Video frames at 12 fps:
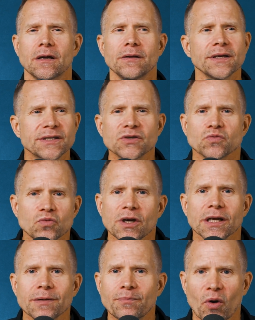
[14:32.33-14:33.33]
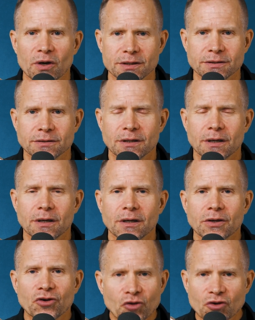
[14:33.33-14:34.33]
This is really important.
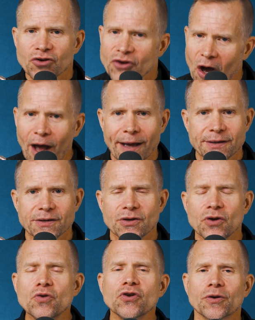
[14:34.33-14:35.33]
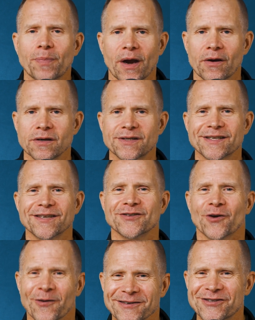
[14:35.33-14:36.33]
You're not who your parents
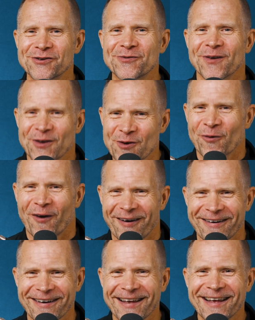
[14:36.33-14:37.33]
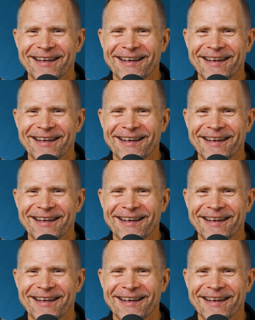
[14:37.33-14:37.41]
told you you are.